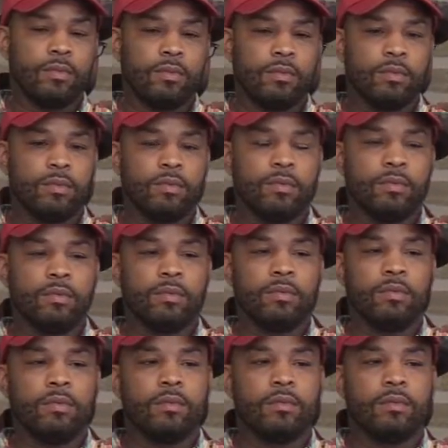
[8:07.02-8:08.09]

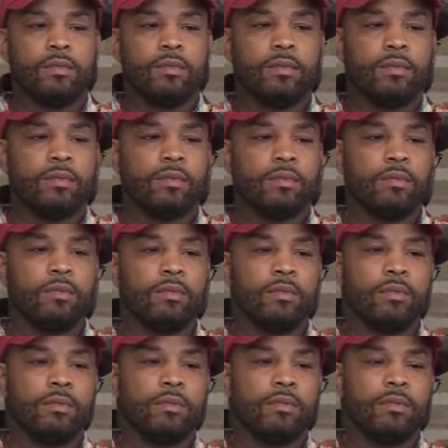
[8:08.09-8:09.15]

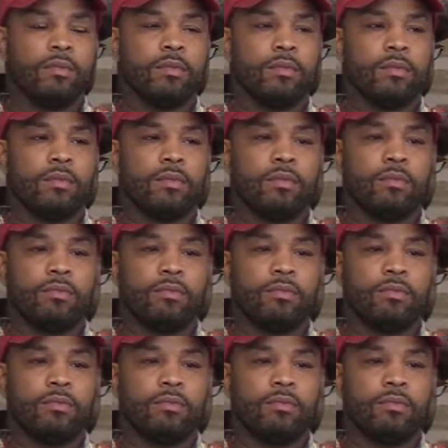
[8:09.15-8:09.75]
No words are spoken by the person on screen.